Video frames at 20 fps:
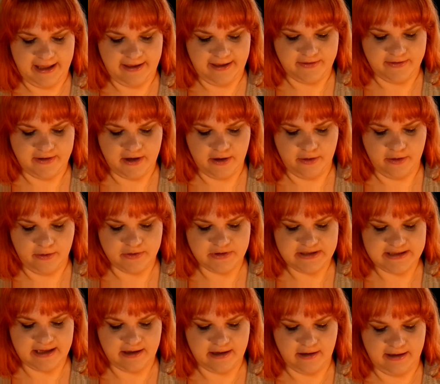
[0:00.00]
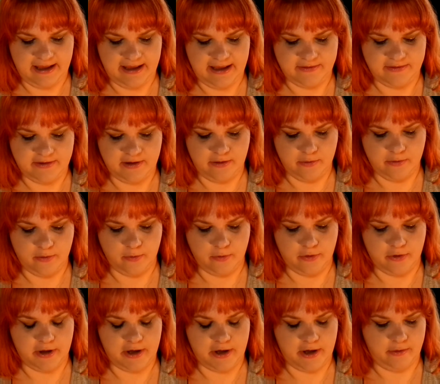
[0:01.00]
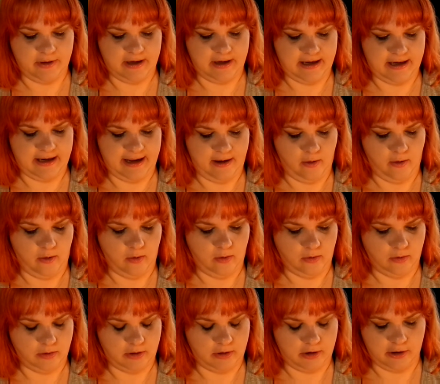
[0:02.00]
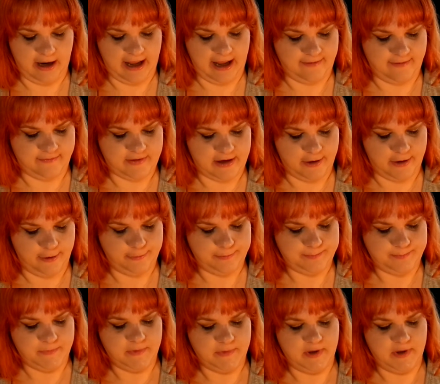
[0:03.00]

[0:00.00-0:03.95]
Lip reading: of eighth notes, single eighth note, quarter note, and a whole or half note.